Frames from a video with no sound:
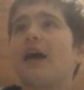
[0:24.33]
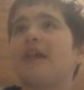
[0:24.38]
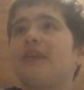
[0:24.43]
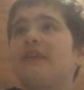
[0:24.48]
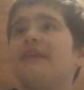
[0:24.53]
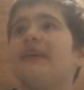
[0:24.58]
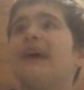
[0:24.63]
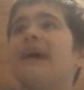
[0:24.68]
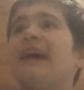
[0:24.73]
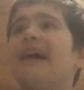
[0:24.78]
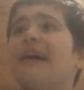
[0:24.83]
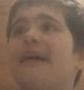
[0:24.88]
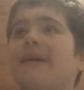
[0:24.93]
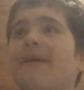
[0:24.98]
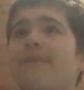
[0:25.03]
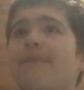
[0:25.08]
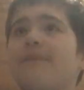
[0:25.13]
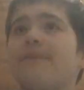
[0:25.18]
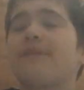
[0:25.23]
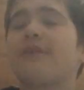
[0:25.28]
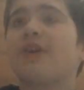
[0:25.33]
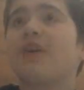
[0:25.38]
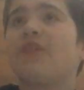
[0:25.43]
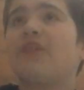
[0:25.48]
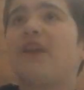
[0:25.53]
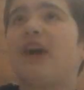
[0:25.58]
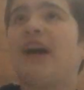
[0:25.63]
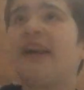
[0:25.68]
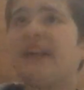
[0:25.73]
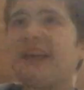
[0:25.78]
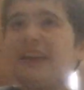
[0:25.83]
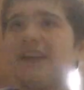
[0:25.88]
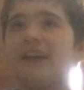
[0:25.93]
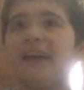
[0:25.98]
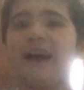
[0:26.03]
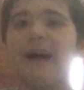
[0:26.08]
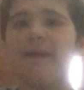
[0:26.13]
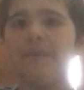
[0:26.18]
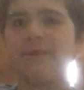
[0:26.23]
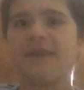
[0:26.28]
Yeah, because I need your
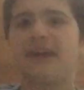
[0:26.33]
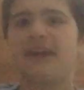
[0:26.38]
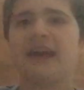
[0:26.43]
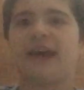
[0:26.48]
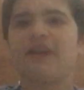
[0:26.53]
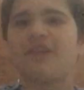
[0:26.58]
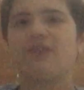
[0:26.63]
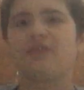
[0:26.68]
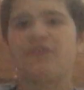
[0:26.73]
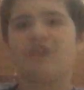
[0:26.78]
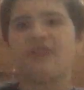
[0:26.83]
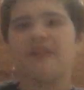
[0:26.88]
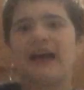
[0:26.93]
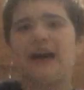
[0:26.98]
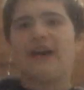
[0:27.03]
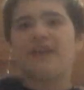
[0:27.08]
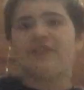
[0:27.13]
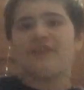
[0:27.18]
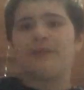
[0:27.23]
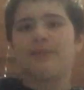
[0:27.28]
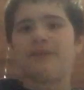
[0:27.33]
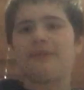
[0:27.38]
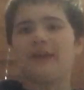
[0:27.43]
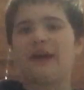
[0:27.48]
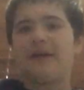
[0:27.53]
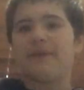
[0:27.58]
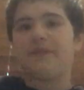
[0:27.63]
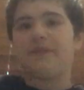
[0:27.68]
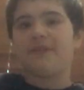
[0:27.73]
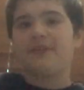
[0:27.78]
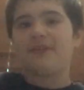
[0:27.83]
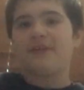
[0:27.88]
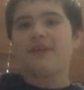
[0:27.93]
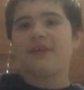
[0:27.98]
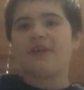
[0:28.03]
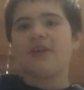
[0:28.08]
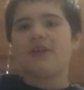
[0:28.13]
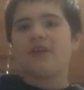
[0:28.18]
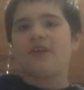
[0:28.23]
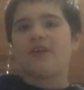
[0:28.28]
help to get 2,000 subs.
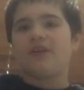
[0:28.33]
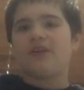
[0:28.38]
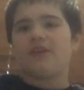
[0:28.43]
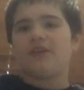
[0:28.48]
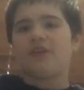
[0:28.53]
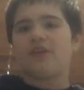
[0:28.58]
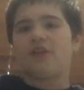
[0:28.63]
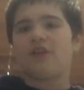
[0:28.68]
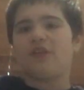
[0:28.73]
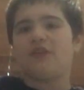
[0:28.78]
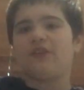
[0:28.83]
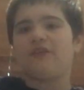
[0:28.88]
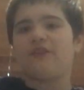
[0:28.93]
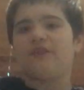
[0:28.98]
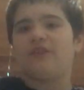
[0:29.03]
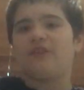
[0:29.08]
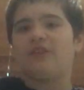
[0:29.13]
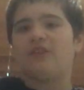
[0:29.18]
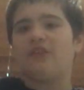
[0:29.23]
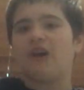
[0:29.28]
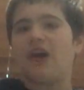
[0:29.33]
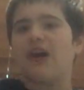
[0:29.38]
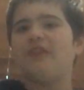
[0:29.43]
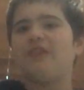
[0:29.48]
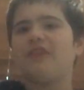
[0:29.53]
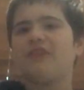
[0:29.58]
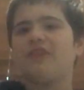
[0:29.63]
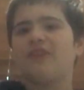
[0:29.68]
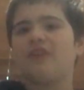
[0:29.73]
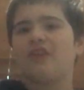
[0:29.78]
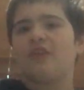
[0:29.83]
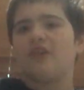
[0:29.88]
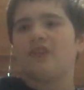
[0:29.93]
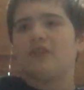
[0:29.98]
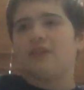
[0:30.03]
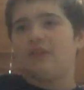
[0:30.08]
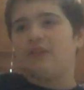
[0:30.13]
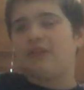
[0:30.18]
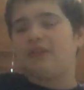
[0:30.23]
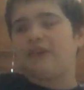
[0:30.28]
Because if you don't
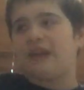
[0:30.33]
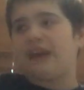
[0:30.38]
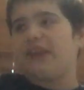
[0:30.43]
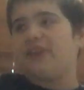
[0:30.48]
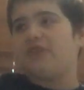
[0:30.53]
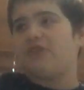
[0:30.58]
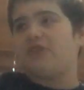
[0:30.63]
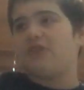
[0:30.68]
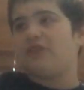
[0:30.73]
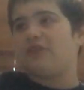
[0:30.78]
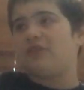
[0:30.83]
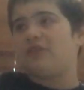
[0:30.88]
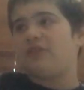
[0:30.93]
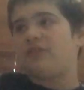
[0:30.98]
get to